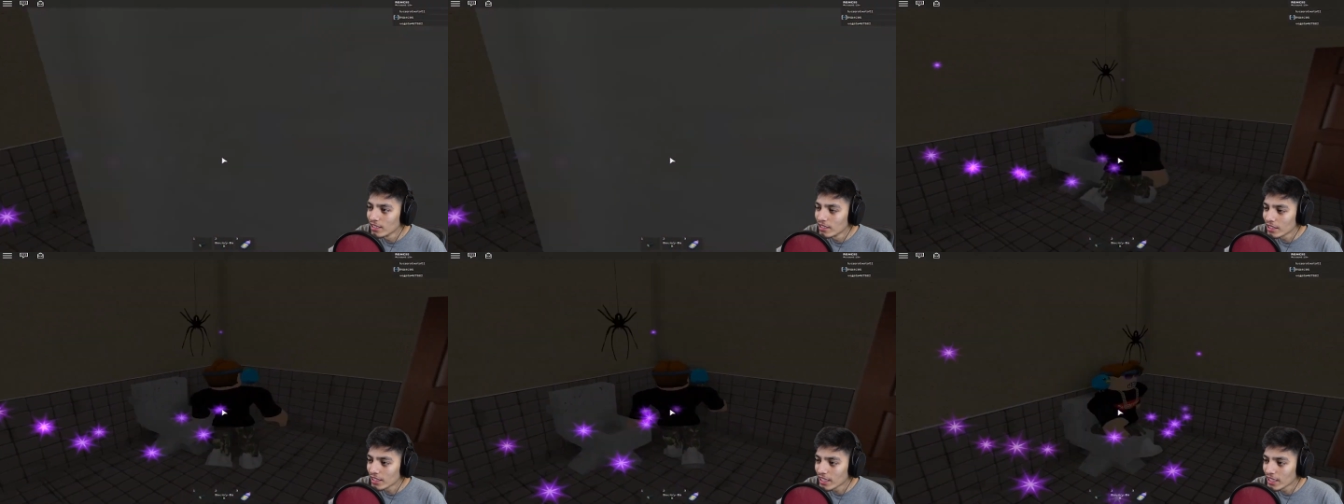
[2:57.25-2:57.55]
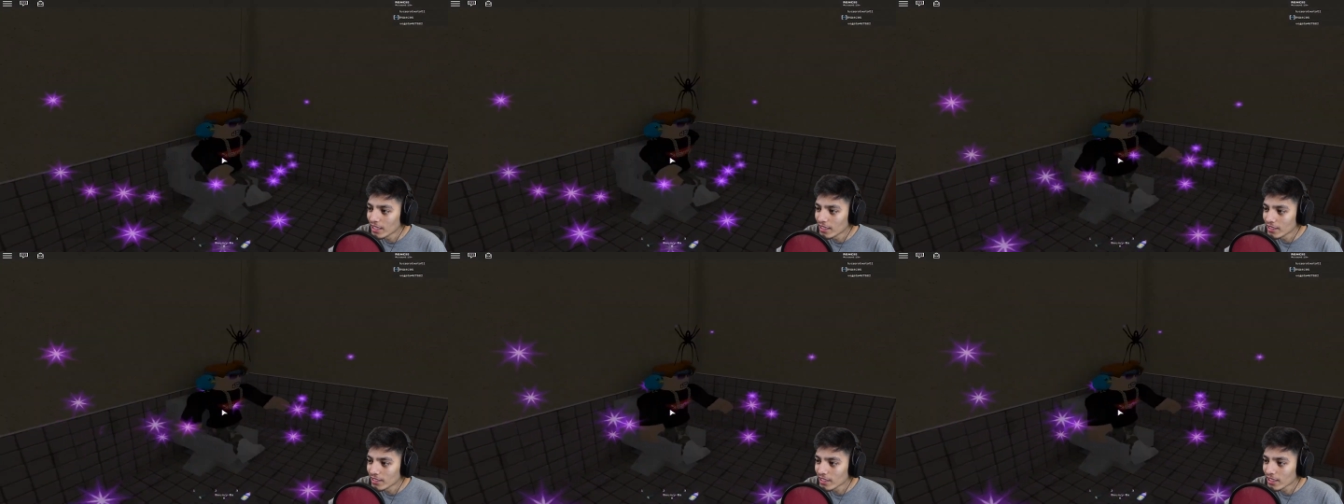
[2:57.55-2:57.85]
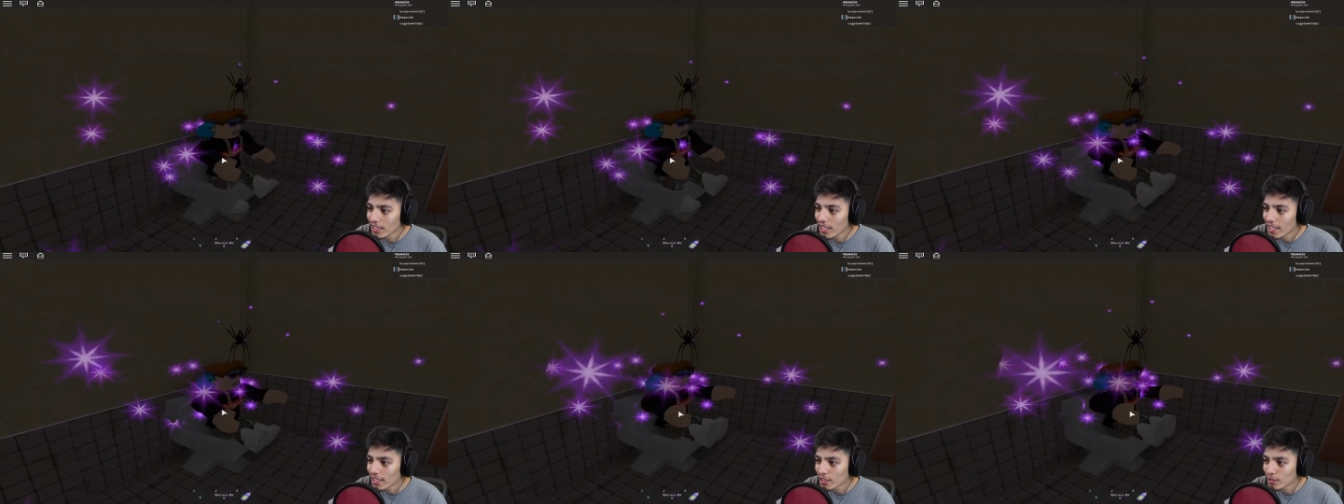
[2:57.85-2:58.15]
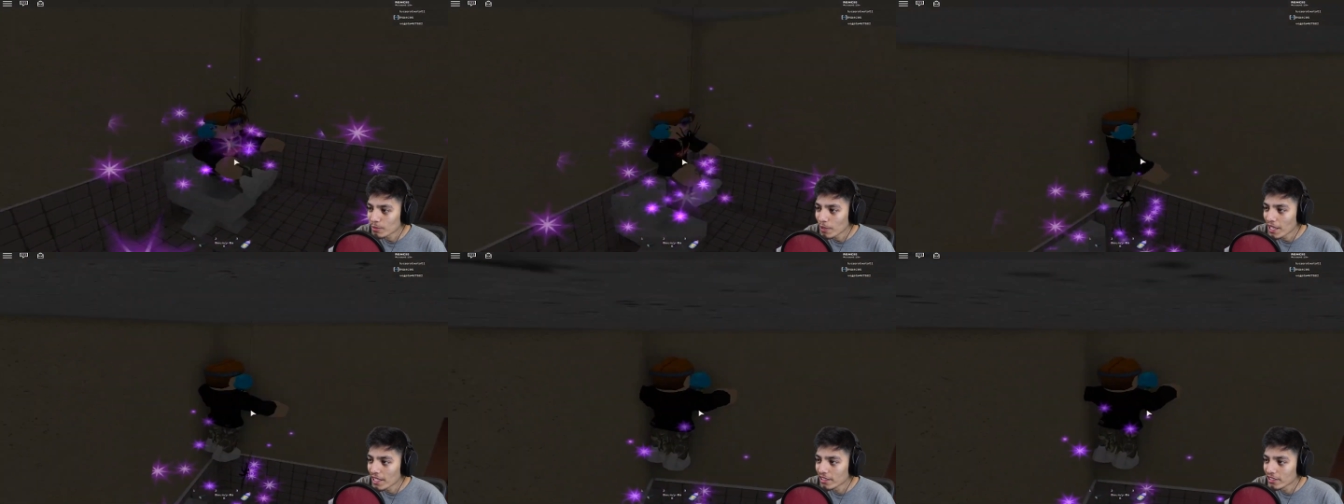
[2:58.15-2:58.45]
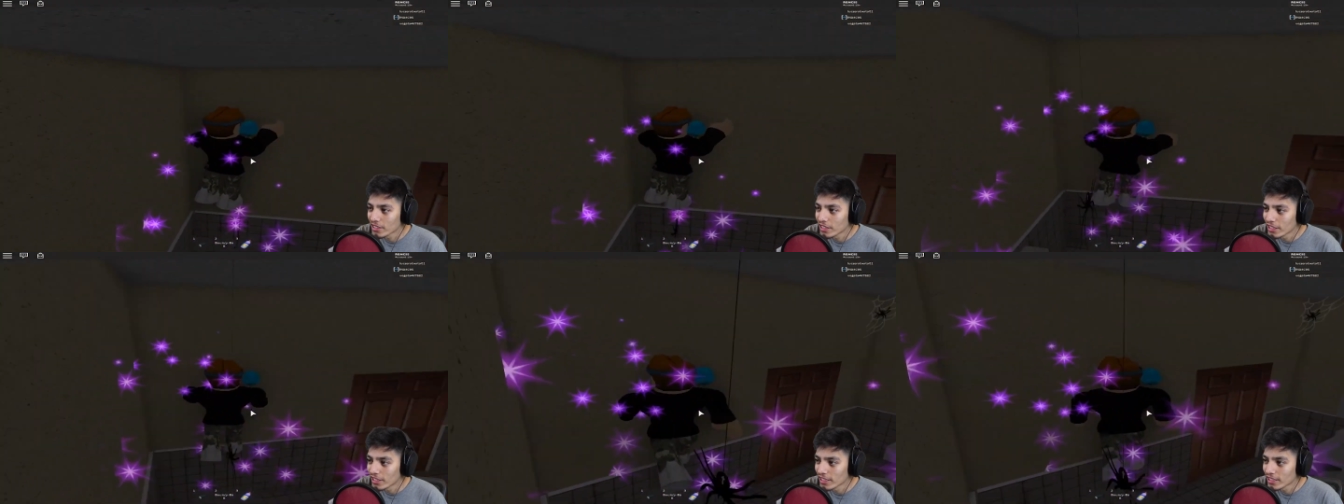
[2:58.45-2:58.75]
Okay, there's a lot of
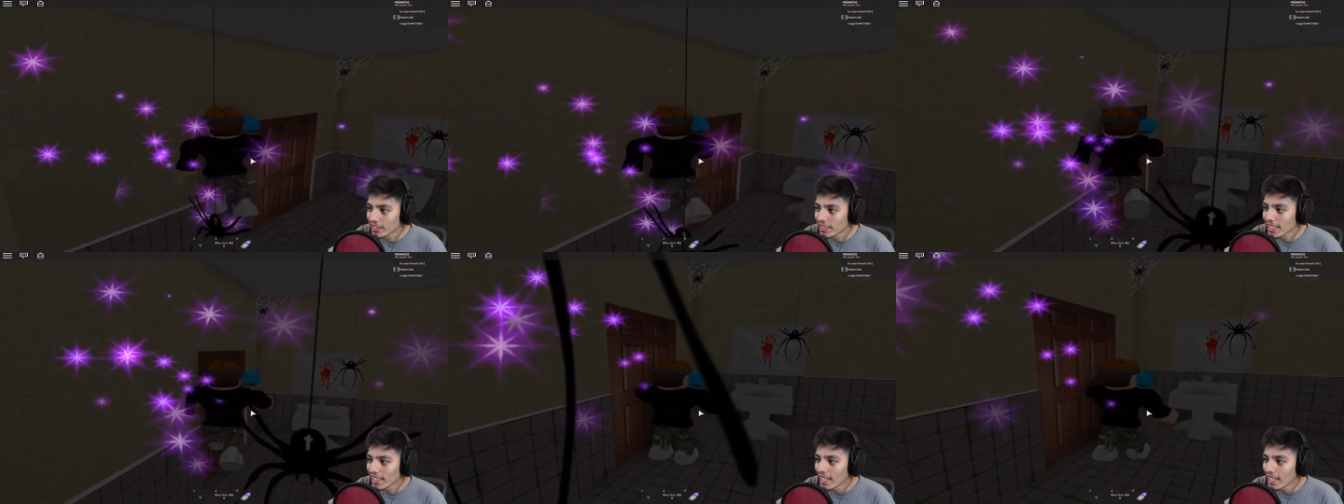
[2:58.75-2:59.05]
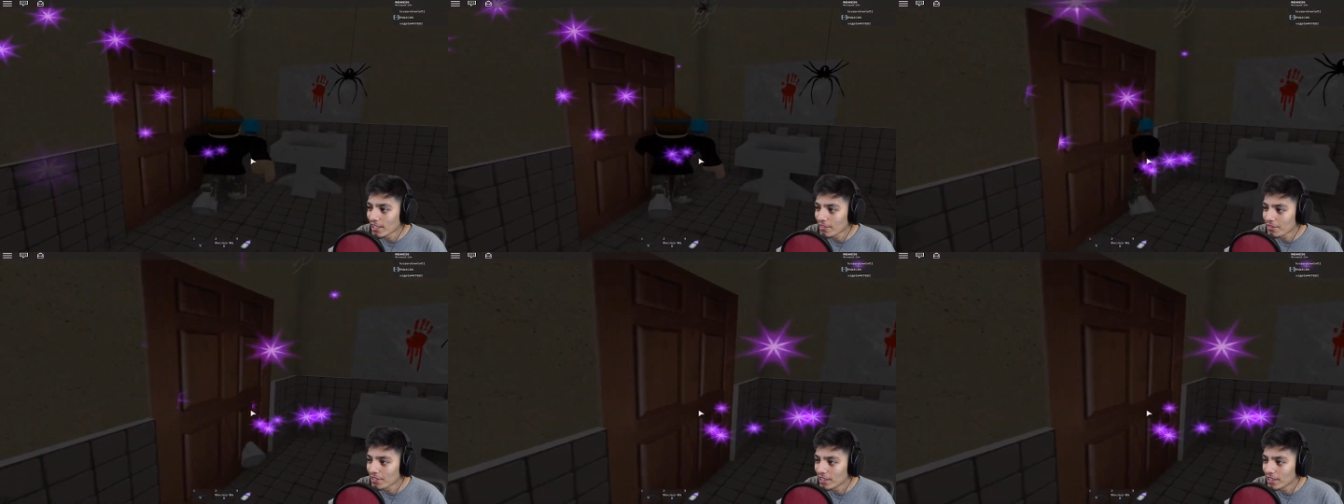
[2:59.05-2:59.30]
spiders here. Let's get out of